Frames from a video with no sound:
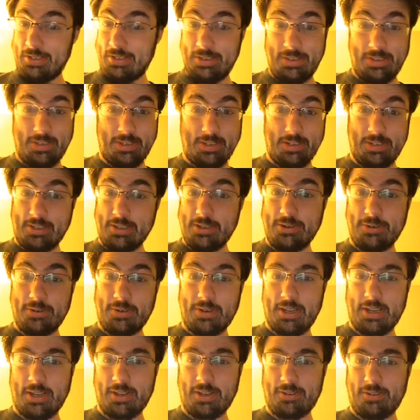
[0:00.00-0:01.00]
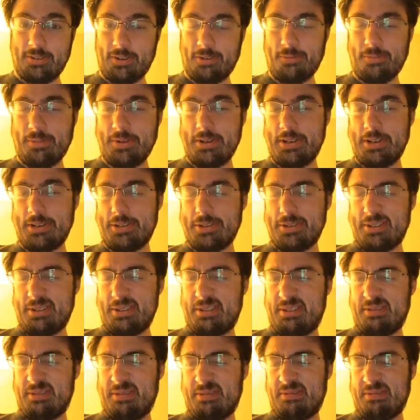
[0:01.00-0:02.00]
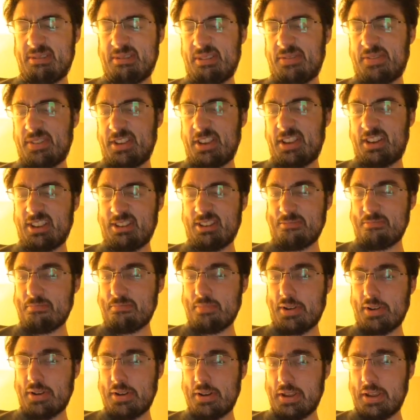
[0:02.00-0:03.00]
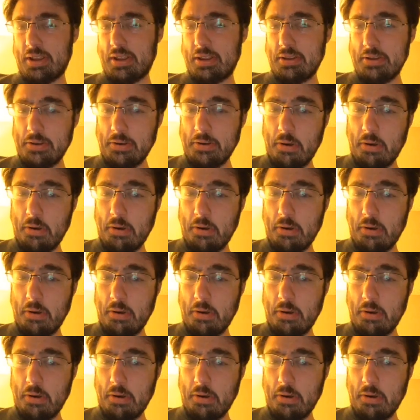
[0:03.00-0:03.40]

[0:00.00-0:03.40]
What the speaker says: since the new tax law went into effect on Monday,